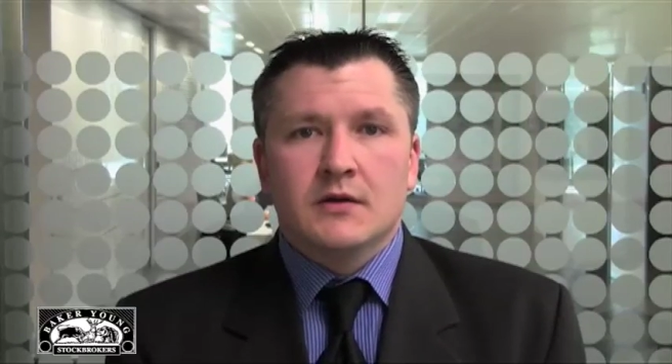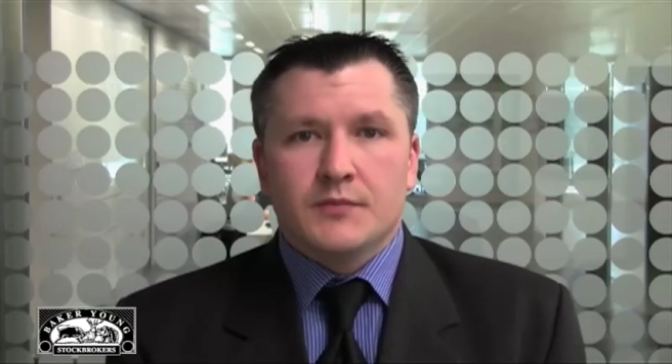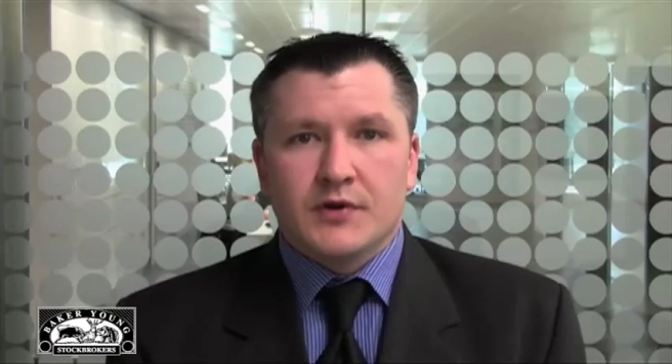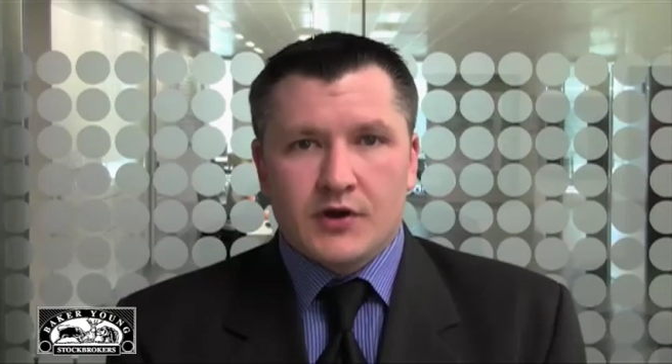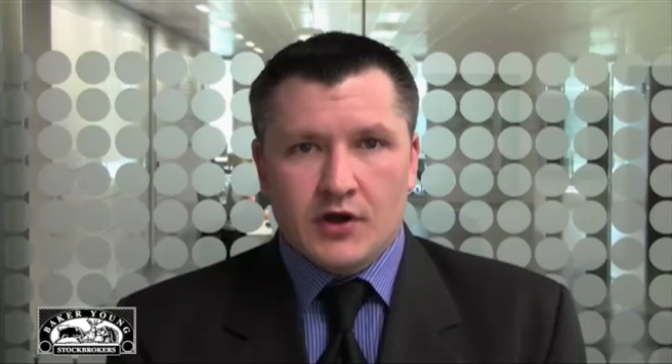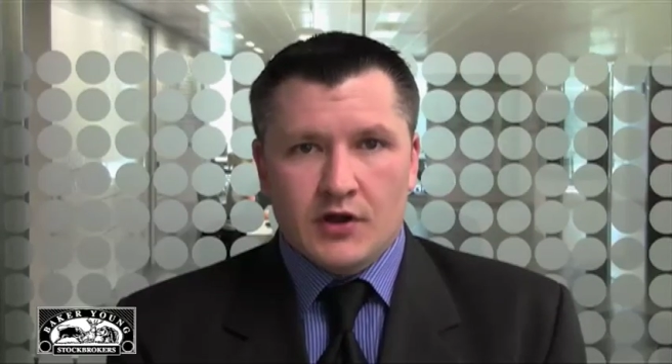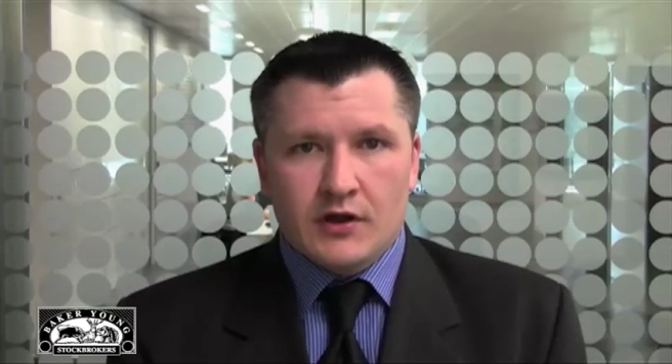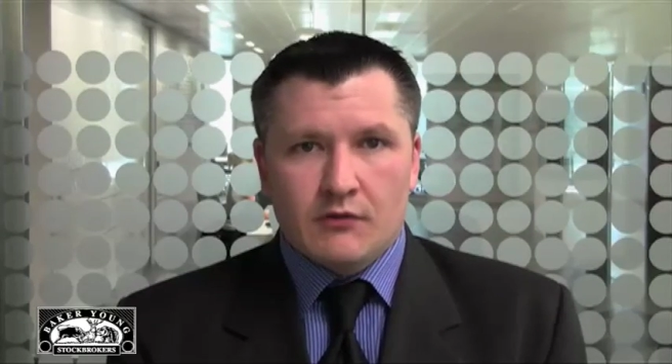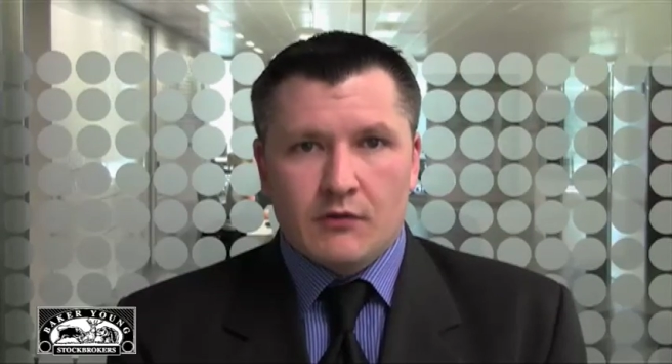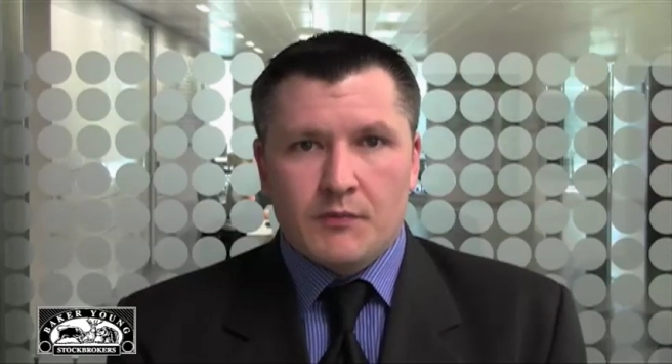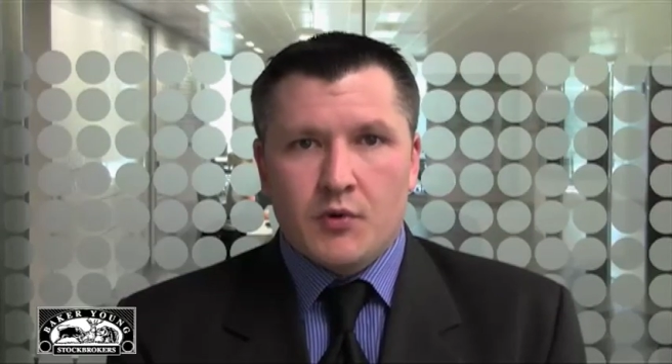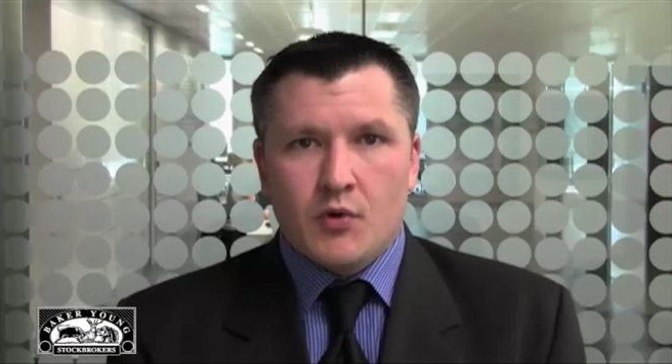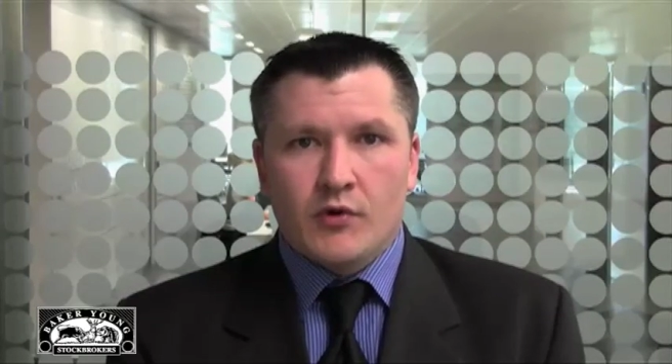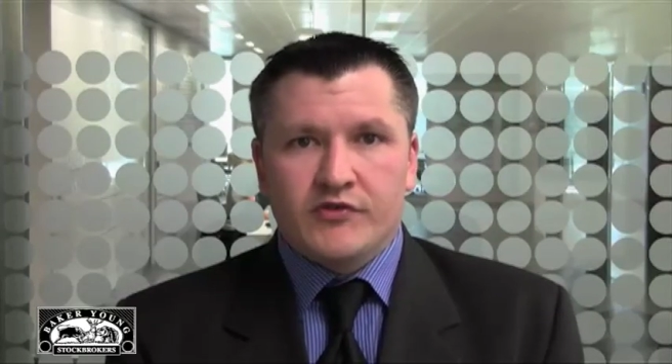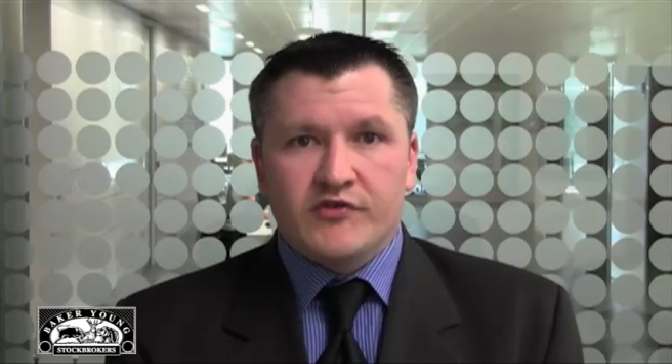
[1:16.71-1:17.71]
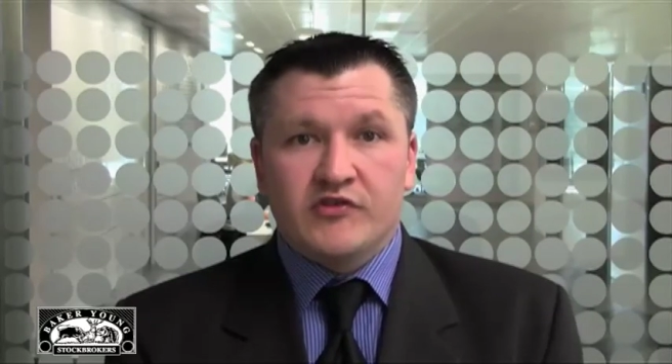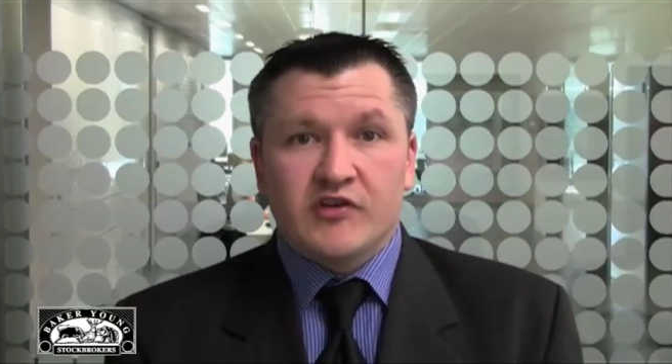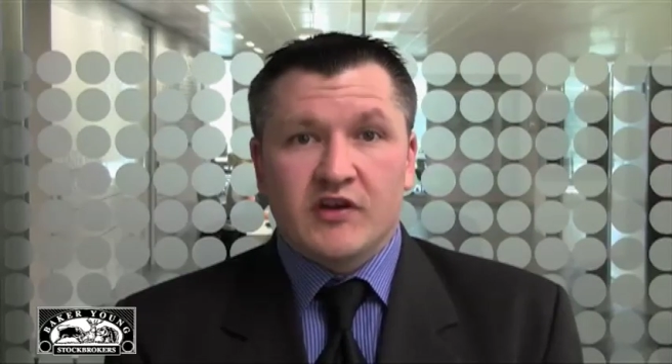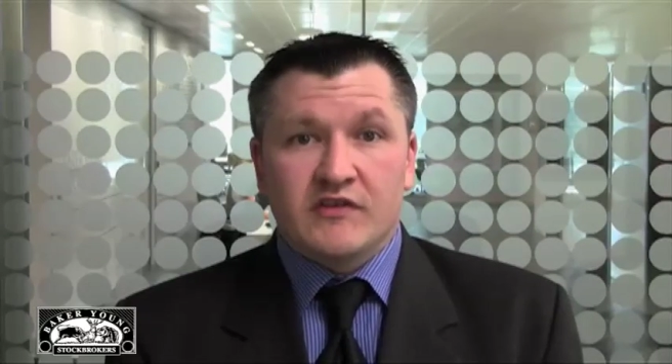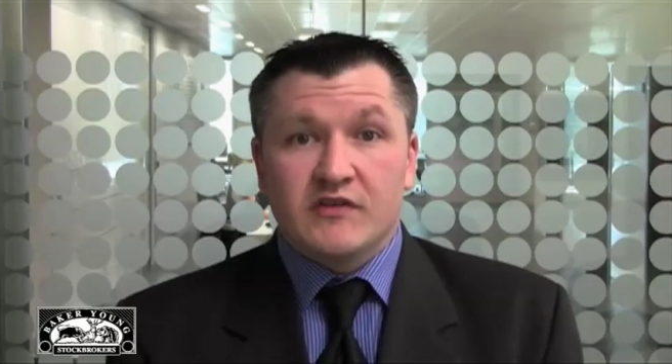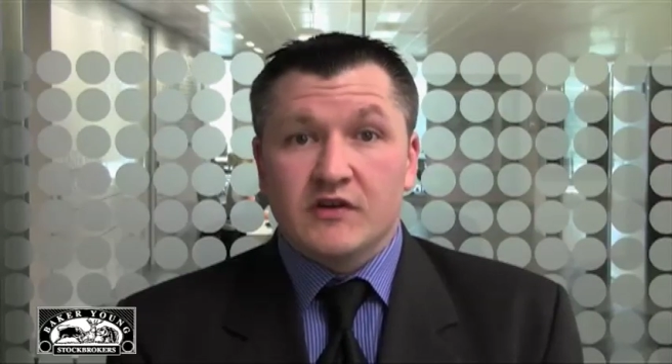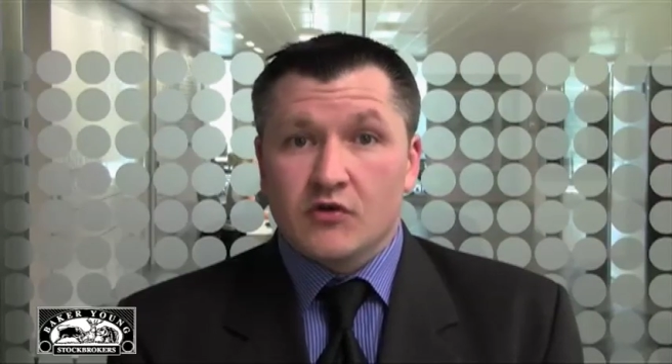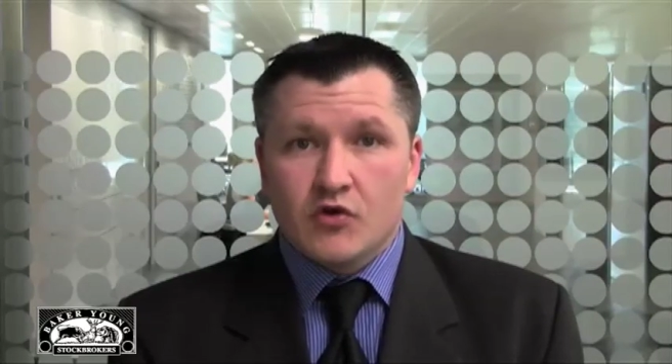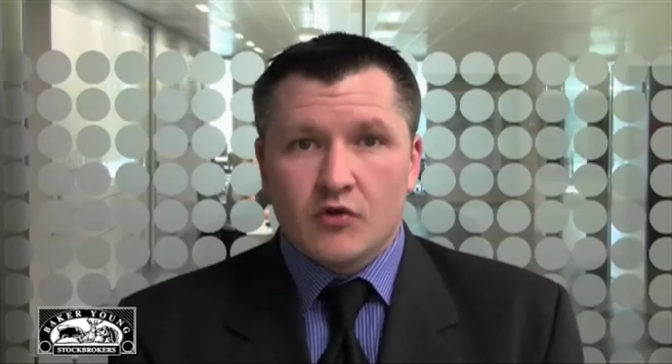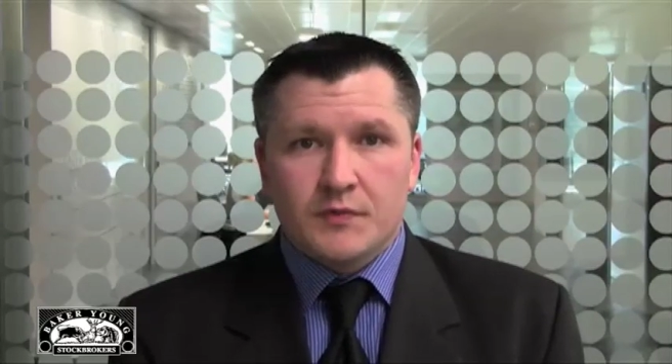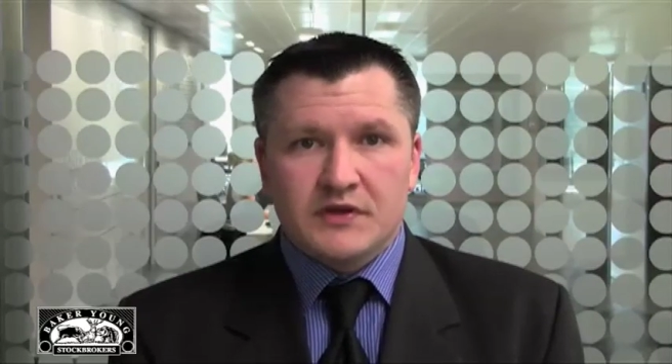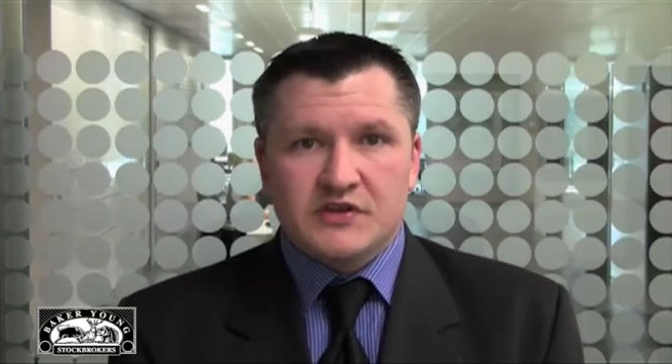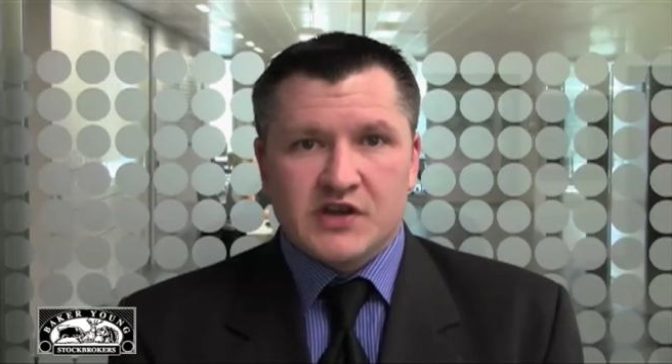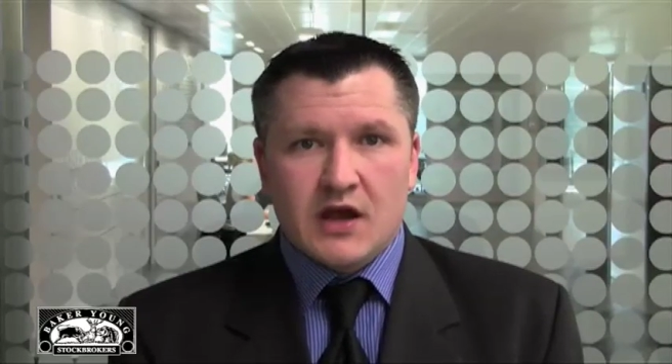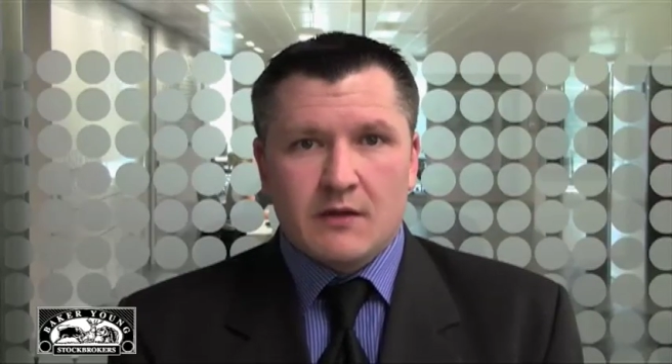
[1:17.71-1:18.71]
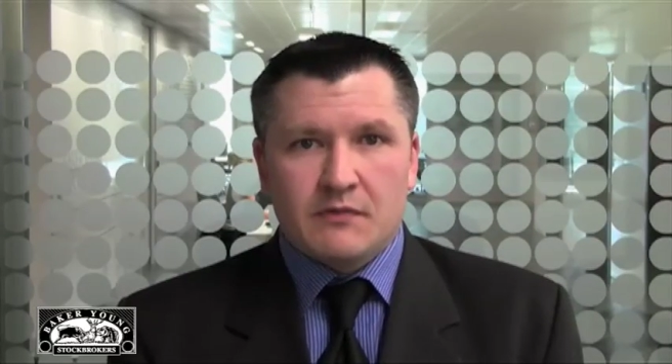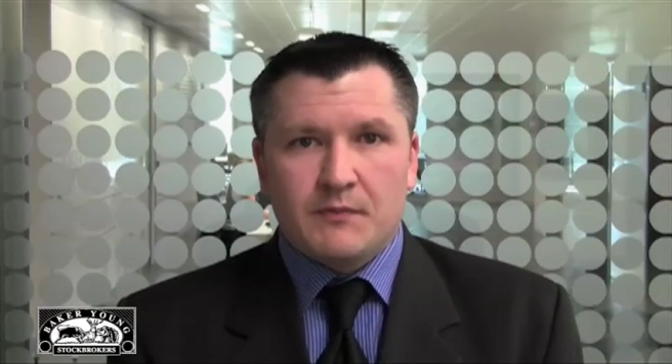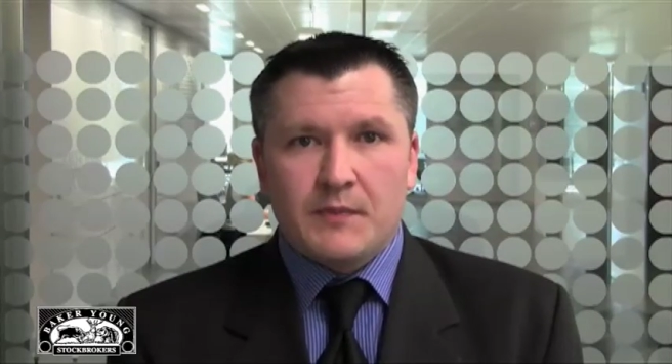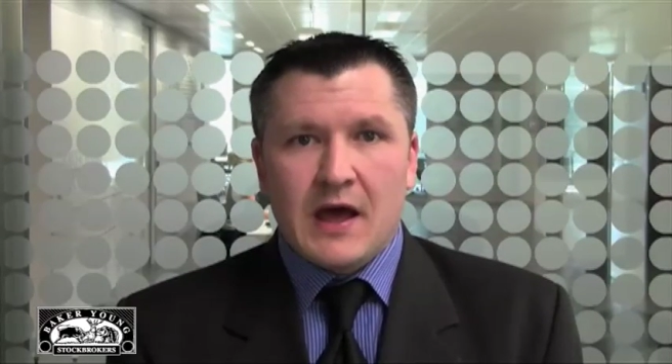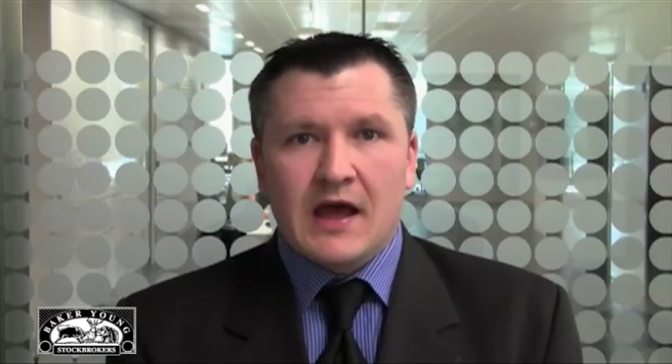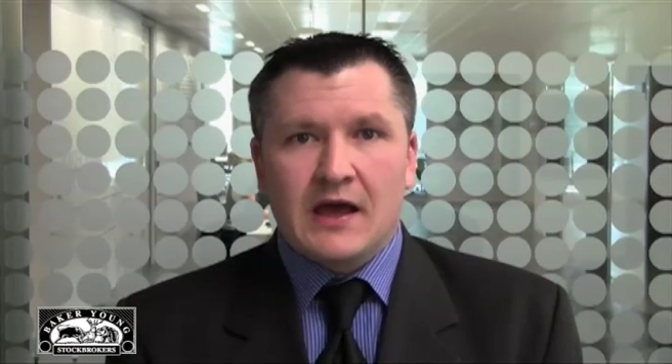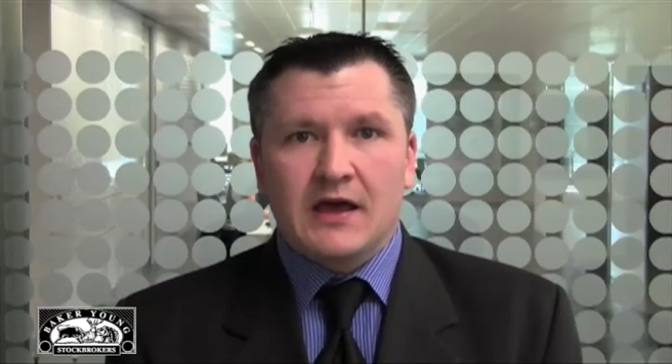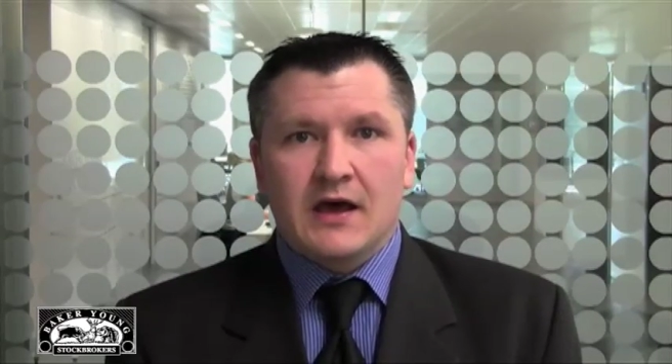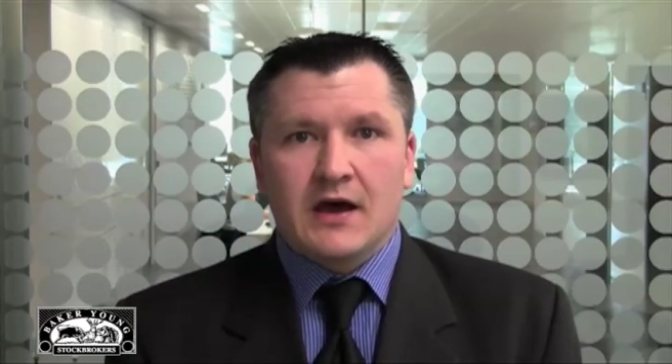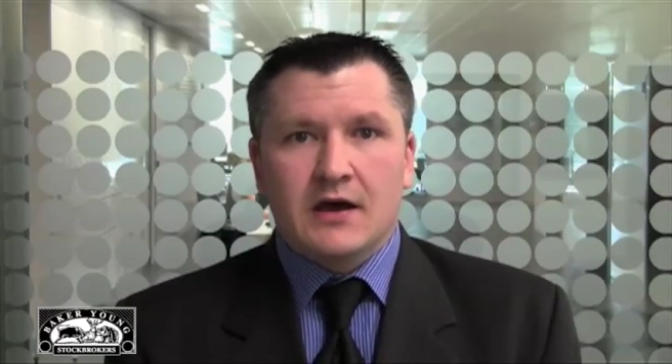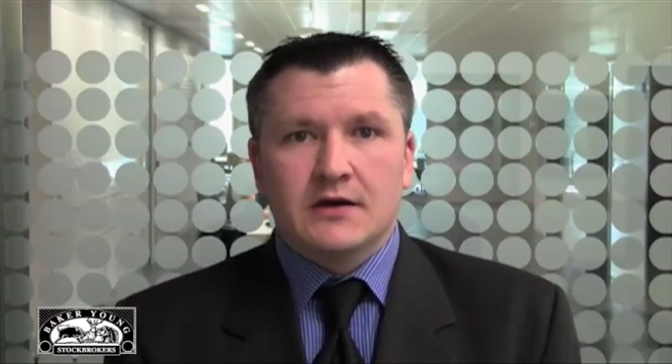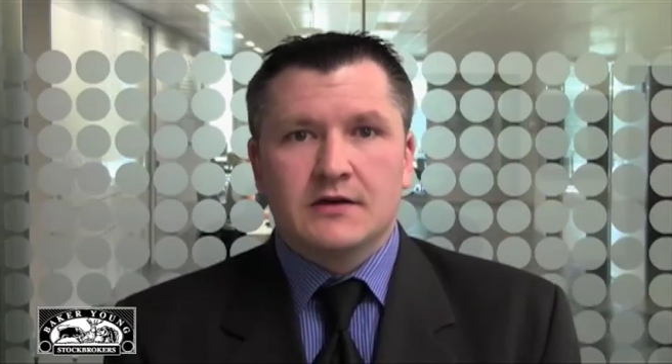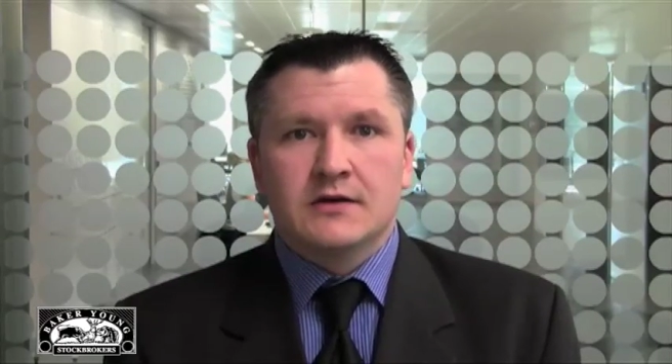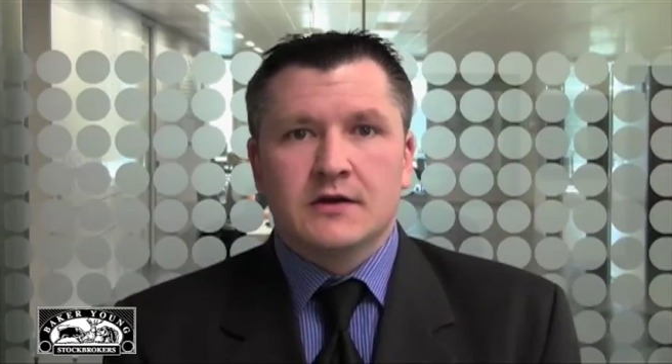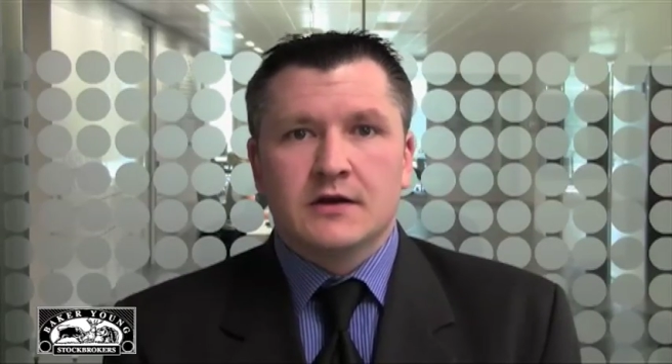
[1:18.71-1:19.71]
but early reports suggest it could be James Packer.